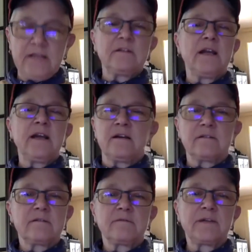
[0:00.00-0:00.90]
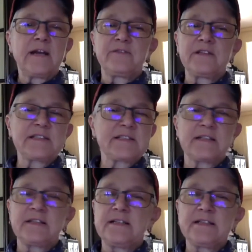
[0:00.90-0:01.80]
Yeah, we have lists have
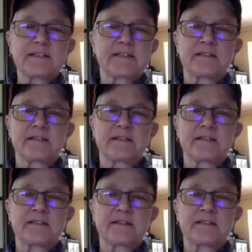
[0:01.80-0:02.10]
and lists.